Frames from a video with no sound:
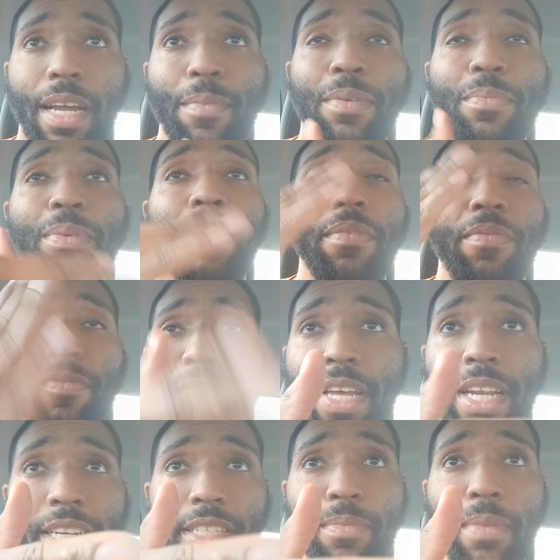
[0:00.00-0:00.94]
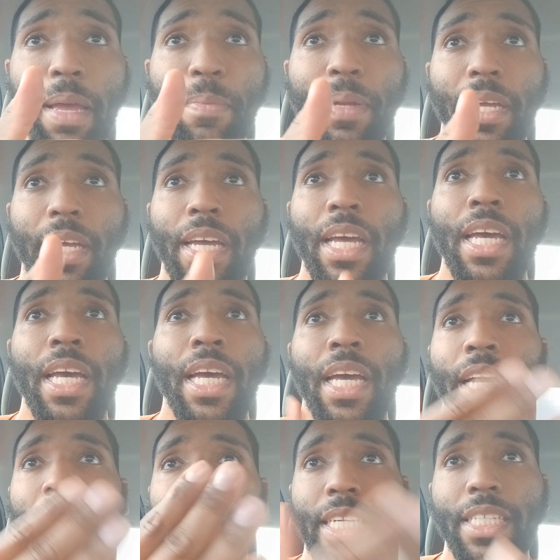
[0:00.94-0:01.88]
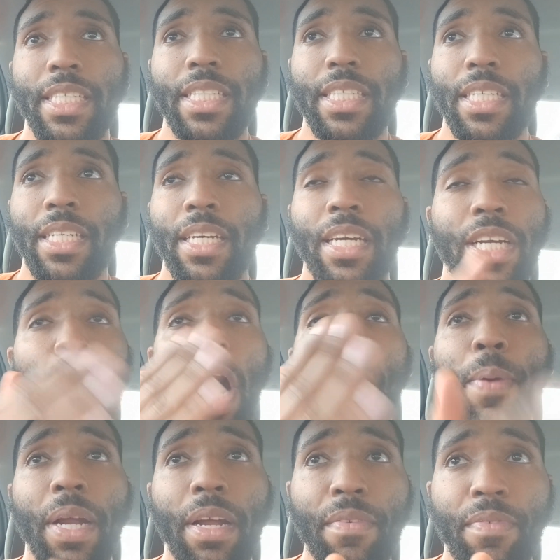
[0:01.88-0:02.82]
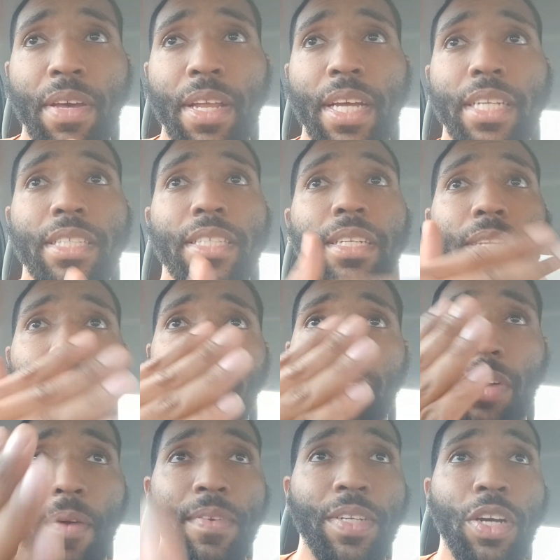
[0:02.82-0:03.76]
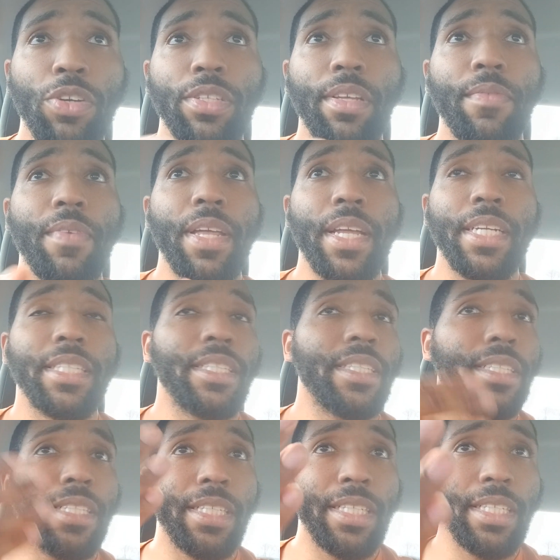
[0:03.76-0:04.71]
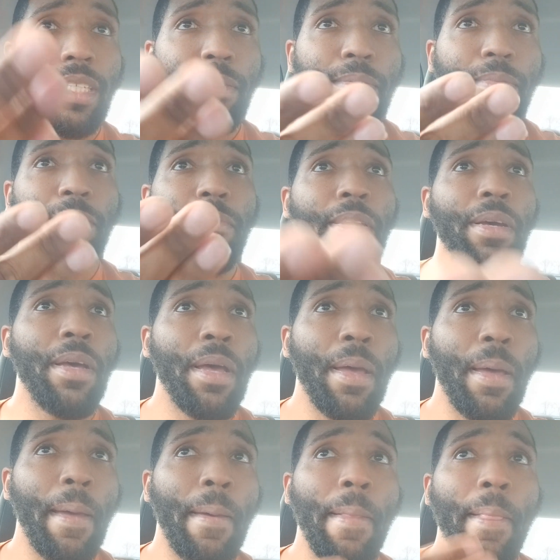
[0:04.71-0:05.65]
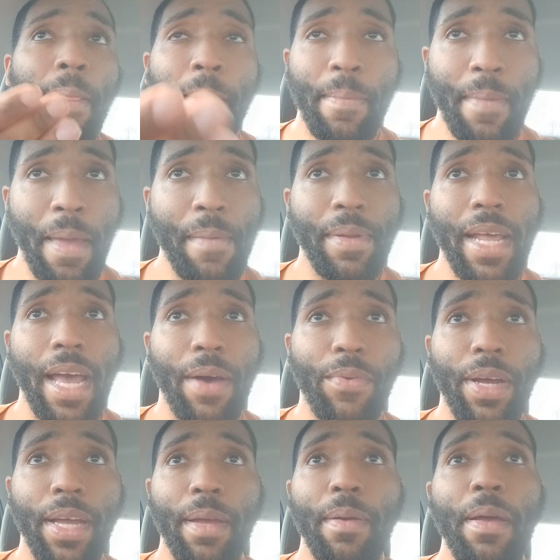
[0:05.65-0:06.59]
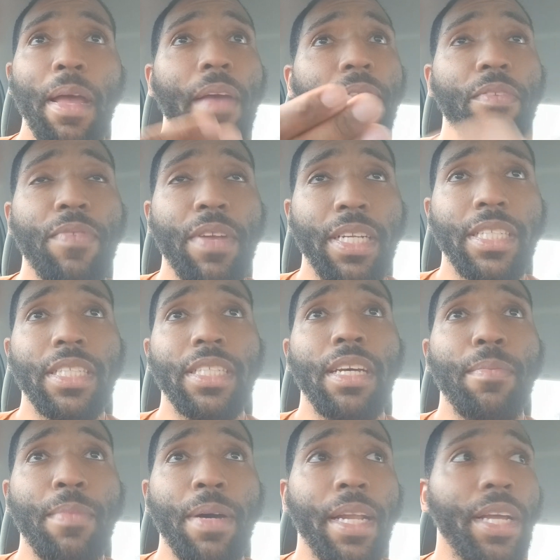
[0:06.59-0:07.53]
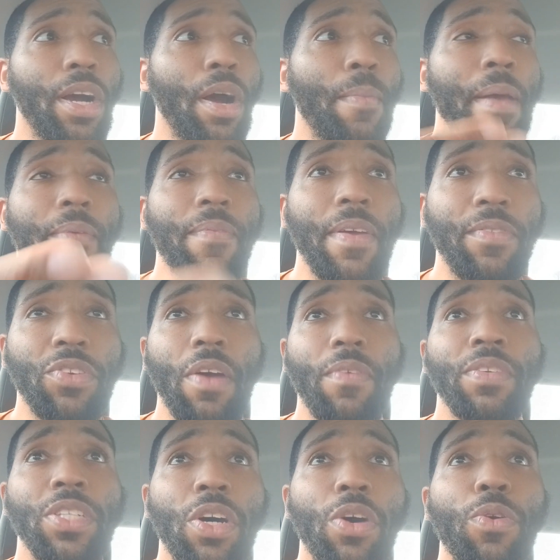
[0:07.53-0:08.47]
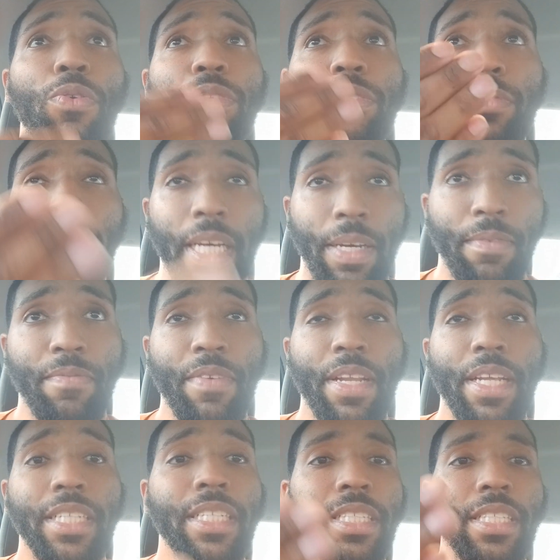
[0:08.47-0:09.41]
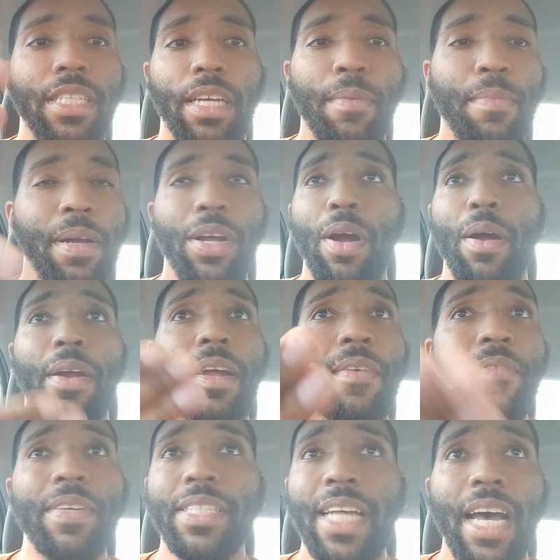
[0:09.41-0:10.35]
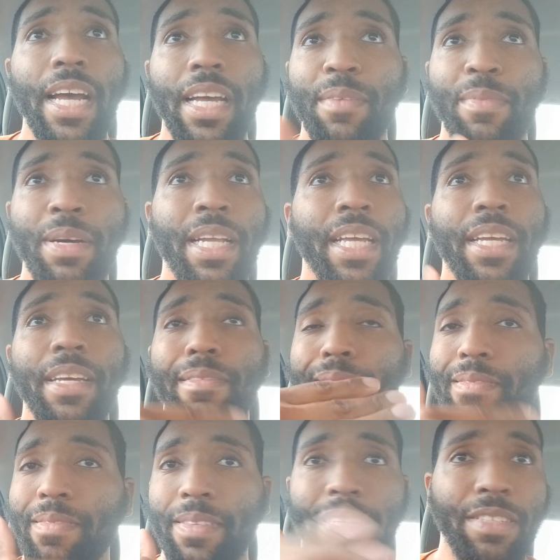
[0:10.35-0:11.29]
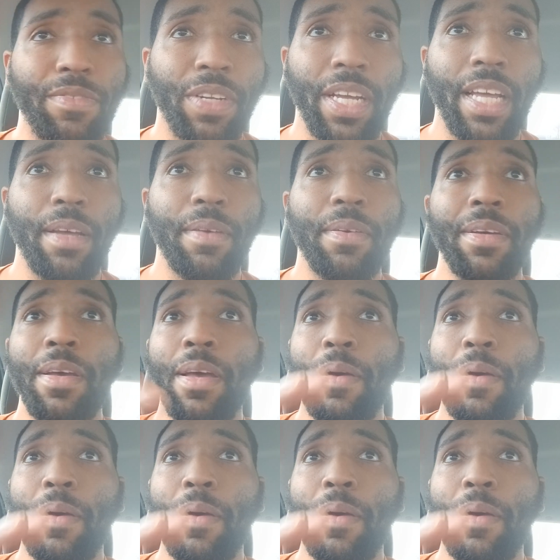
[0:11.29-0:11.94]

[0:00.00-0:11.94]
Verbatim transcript: I'm gonna put finish maybe, because Garbrandt could finish, Trevor Jones could finish, maybe that way. If the finish is good money, or maybe if Trevor Jones finishes a good money, or if it's not good money, just forget it.